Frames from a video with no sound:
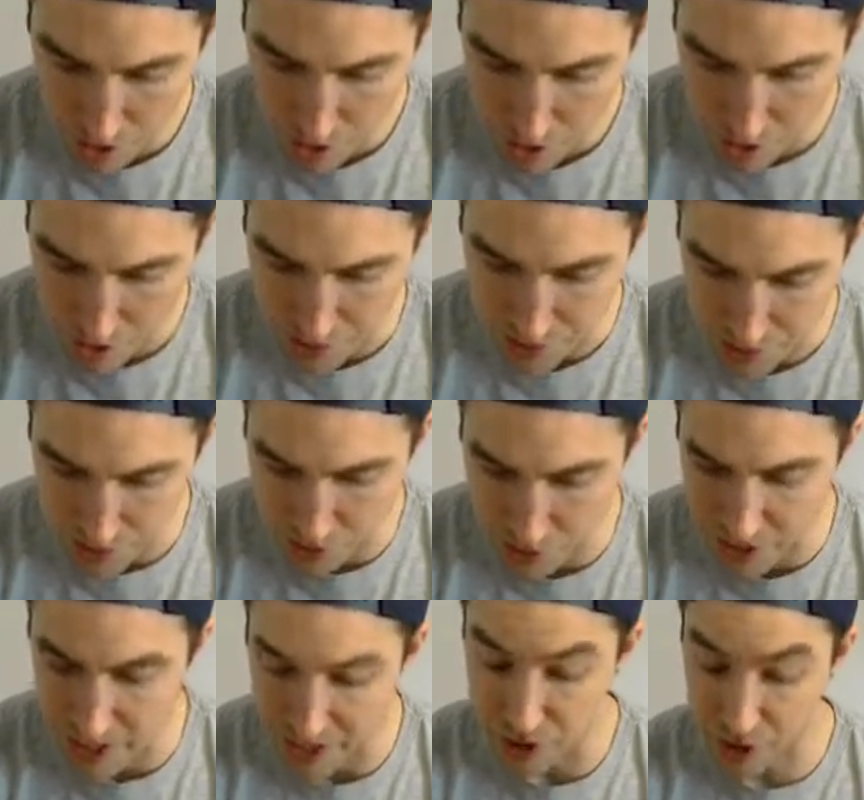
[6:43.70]
Alright, so let's go
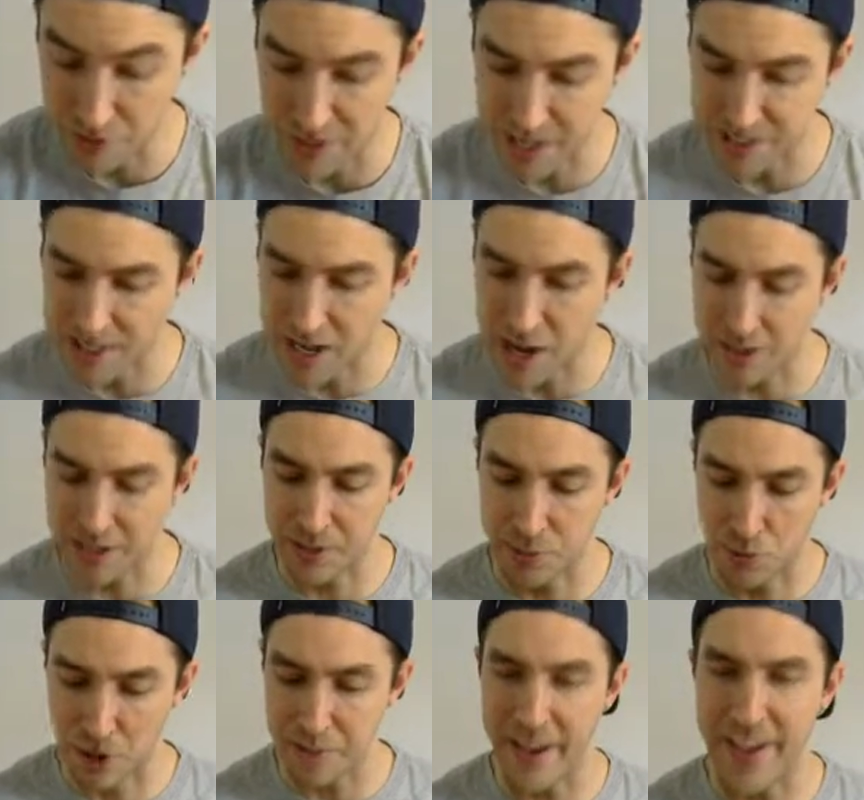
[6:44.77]
ahead and do this. Now, it
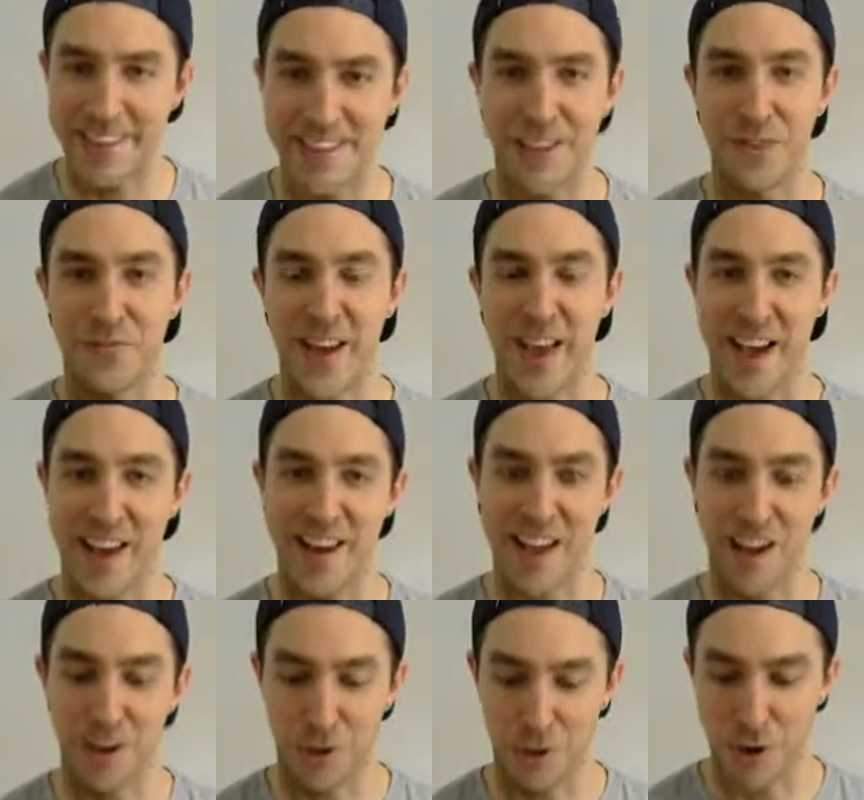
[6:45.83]
would be ideal if I had
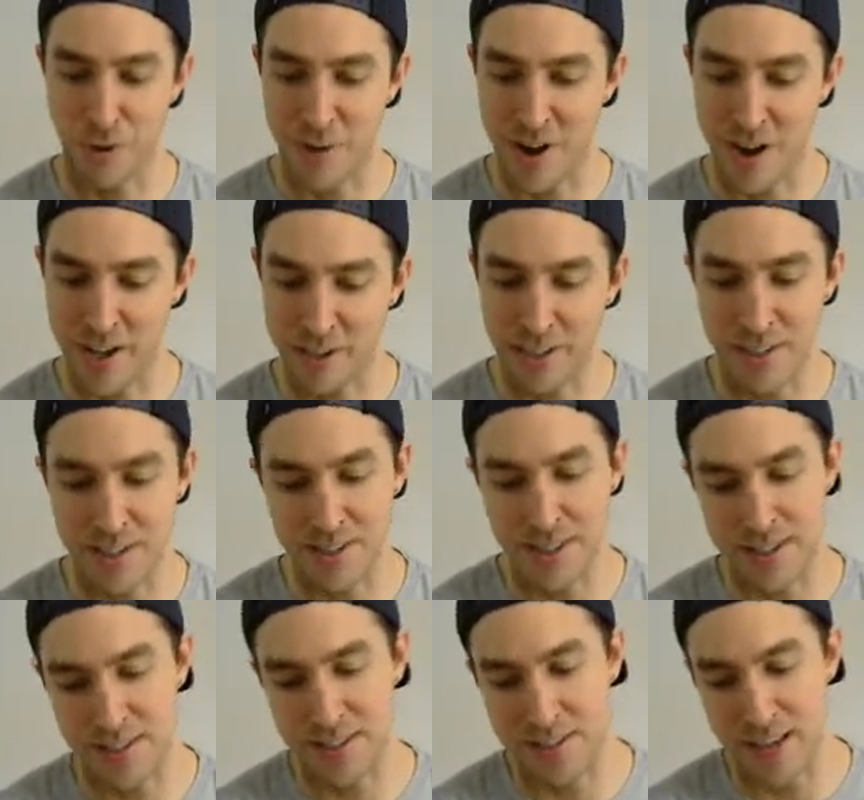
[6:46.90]
LR Gohan, because
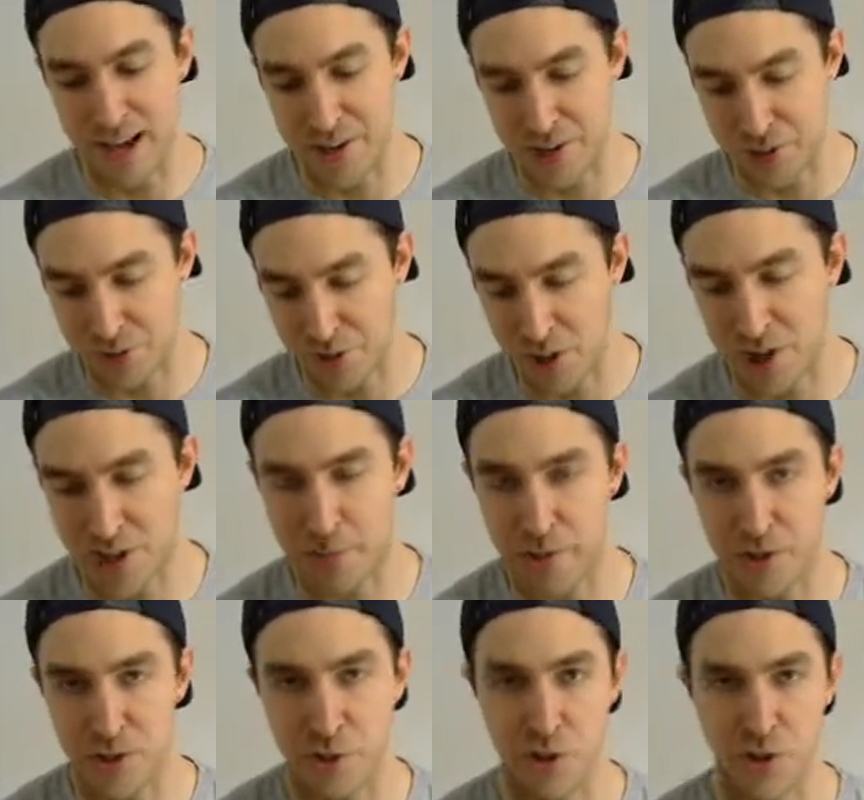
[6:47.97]
this, as you saw, the
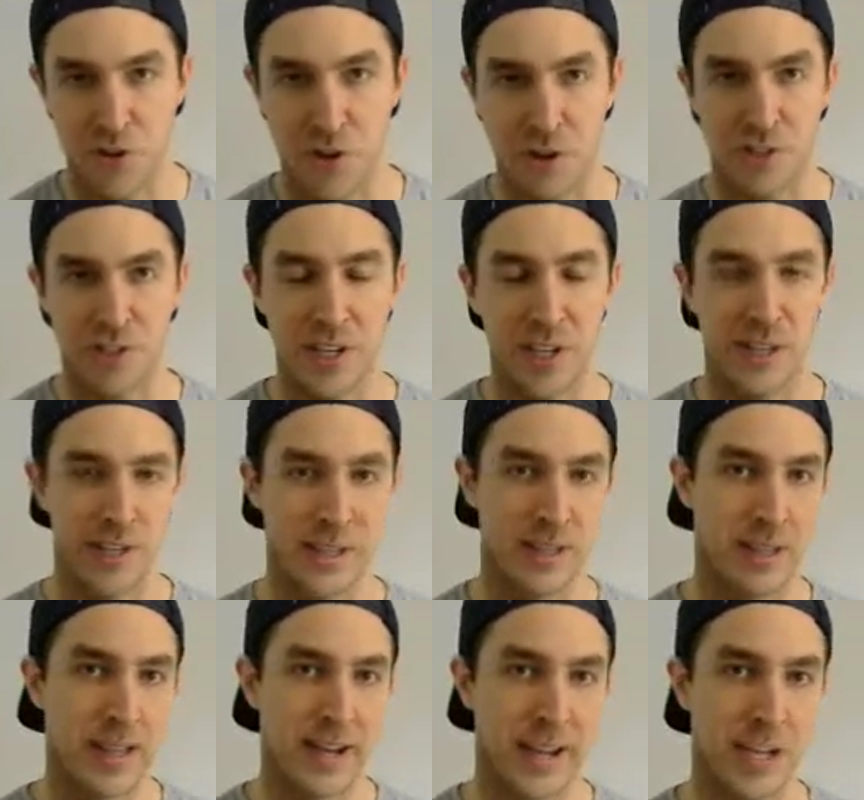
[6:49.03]
Spirit Sword Trunks is
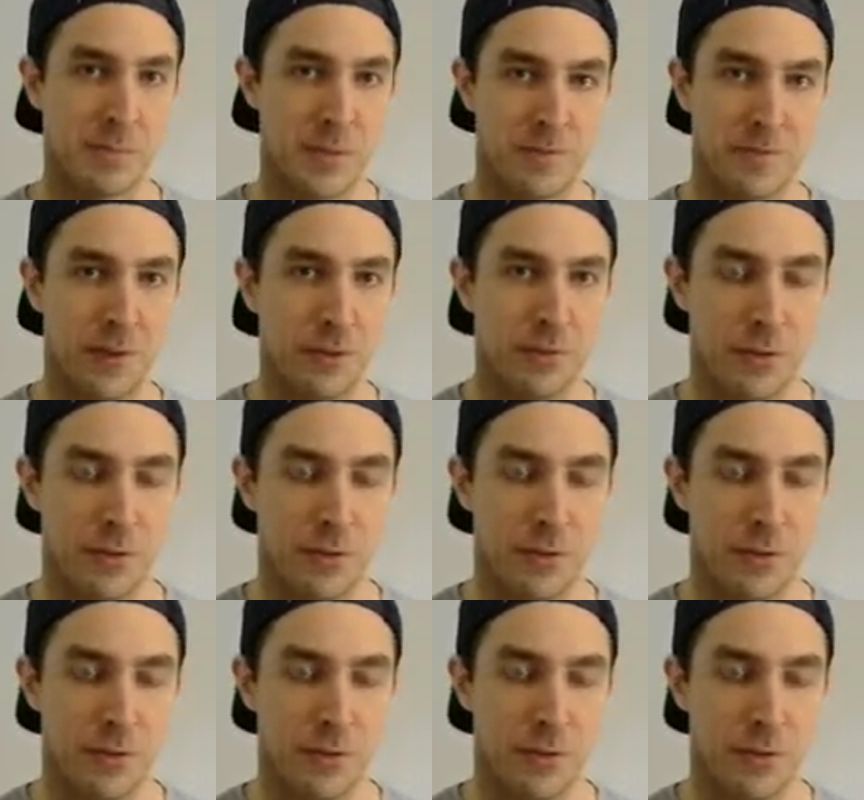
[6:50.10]
lighting up the field for